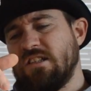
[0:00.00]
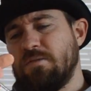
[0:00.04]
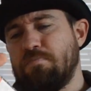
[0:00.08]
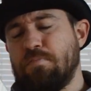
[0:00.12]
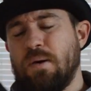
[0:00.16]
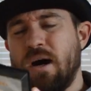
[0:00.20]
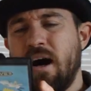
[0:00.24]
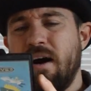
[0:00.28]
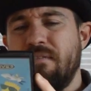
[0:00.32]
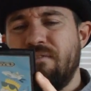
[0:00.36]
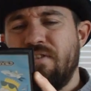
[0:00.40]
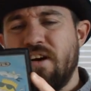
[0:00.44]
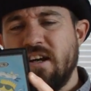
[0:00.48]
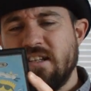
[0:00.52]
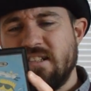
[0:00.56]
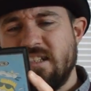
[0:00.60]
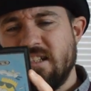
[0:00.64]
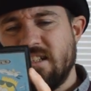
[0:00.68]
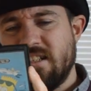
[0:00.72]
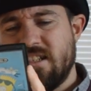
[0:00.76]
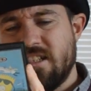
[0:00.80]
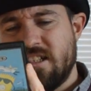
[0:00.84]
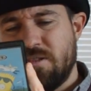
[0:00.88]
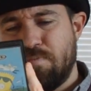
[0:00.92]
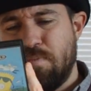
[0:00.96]
Bart
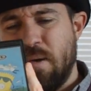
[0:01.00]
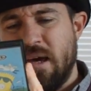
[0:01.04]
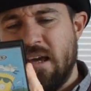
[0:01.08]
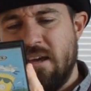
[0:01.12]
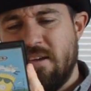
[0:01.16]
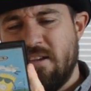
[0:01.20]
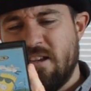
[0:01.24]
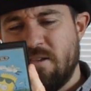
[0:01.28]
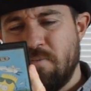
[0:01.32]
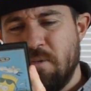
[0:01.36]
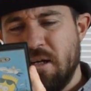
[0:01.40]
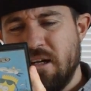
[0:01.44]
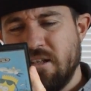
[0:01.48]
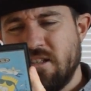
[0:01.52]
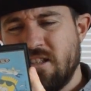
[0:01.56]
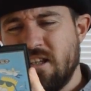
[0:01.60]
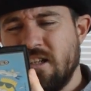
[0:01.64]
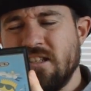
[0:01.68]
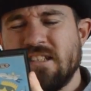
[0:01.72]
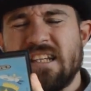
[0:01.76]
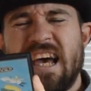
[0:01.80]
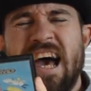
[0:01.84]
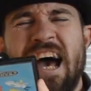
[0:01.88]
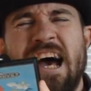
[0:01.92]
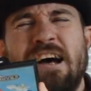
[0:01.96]
vs the Space
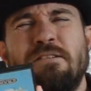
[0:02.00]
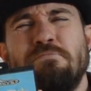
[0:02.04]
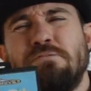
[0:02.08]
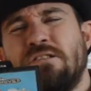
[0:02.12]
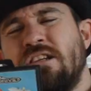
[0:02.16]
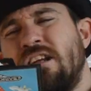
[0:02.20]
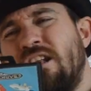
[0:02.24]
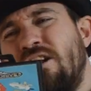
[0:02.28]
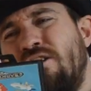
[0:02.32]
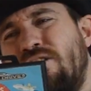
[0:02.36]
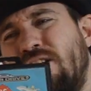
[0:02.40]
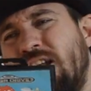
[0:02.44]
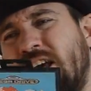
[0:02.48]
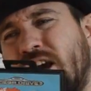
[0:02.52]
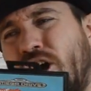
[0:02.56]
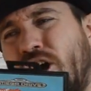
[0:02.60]
Mutants, absolutely